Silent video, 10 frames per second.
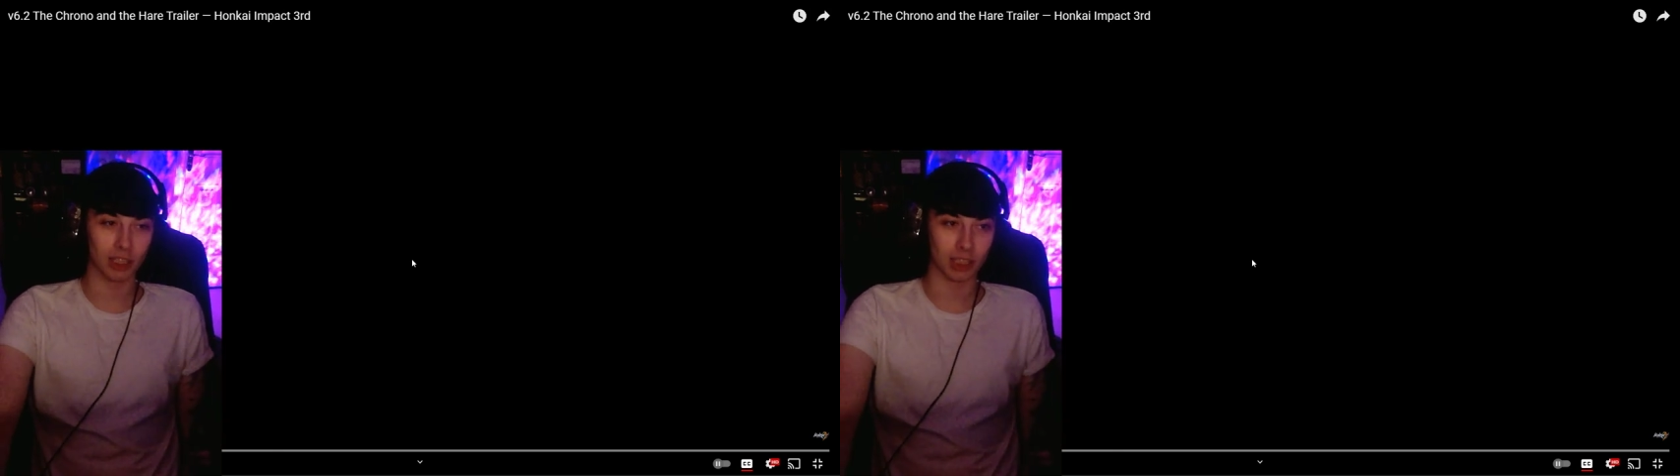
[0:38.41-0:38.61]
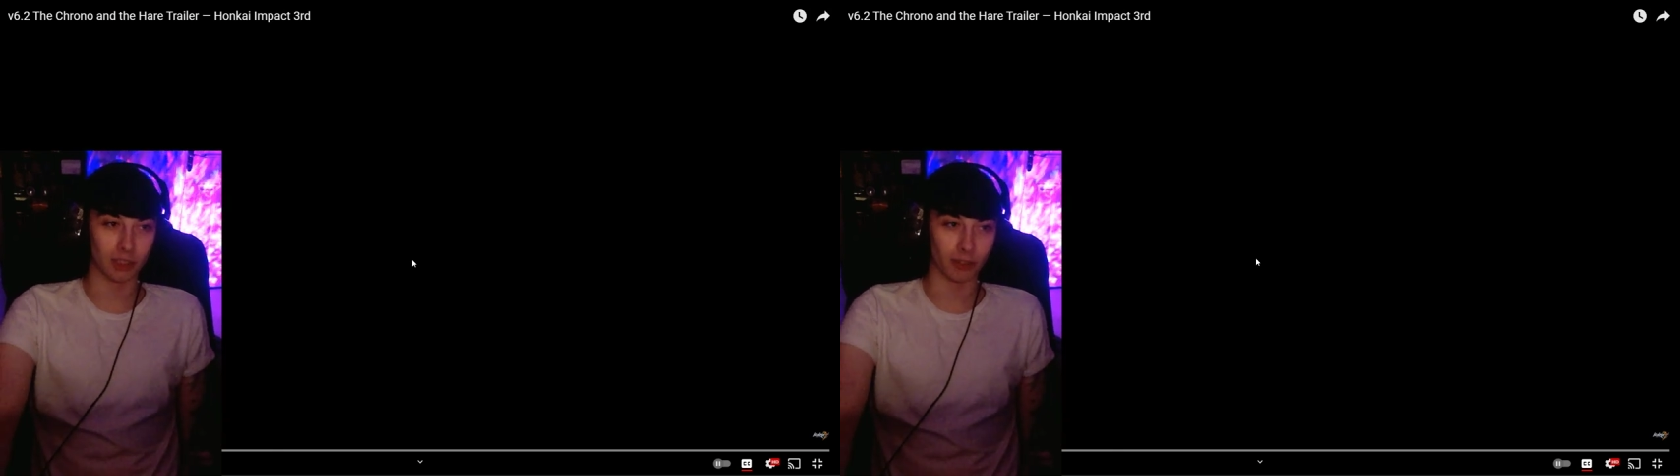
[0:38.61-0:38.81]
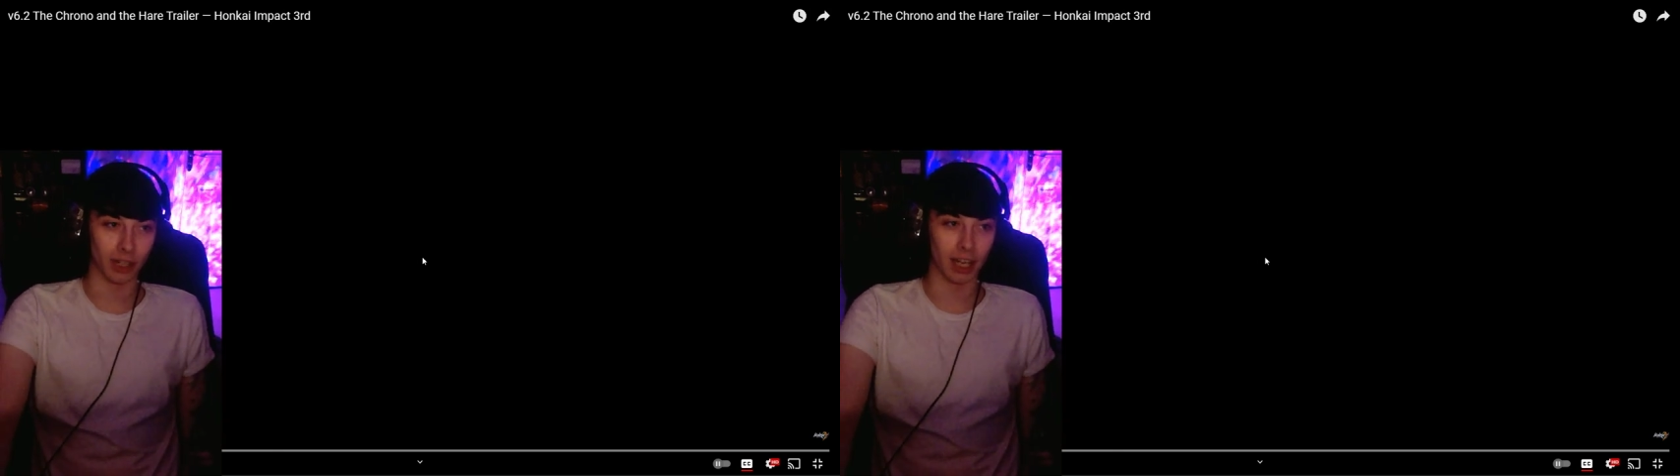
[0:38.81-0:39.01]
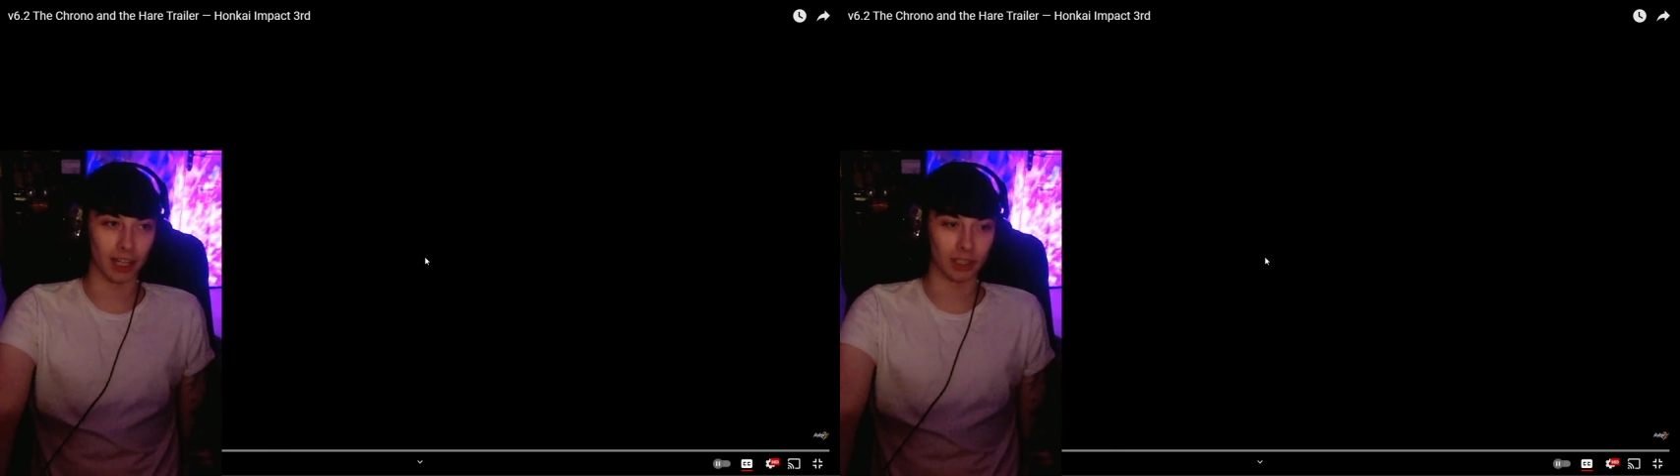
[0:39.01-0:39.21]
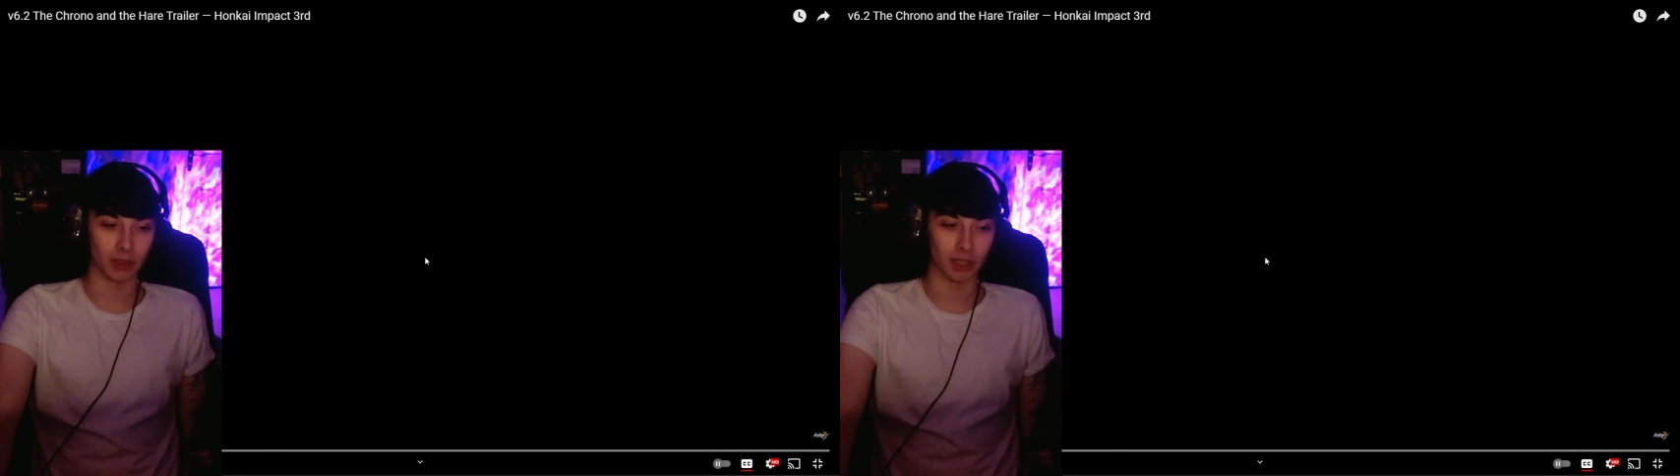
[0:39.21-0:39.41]
just to
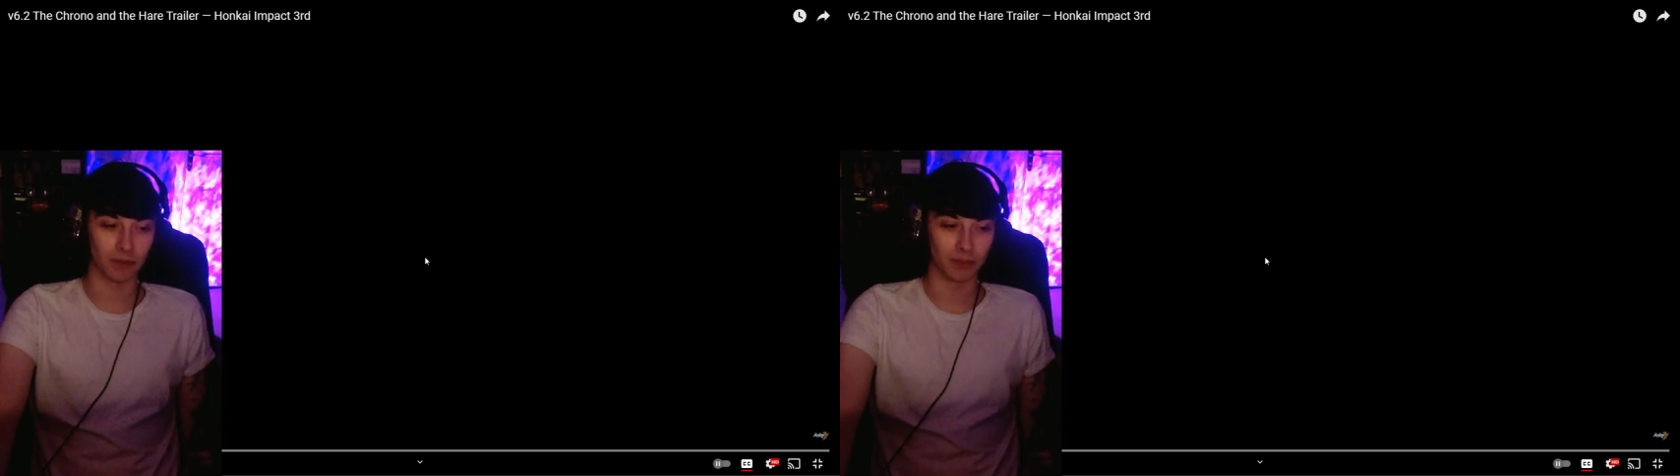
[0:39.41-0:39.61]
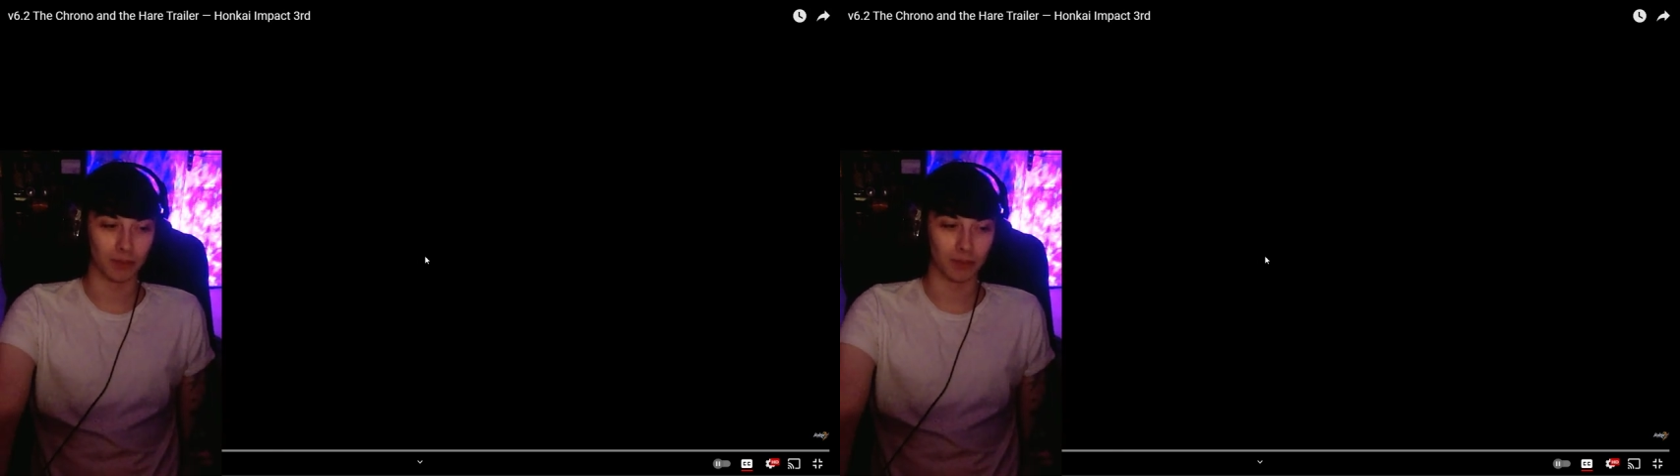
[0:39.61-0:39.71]
react to it.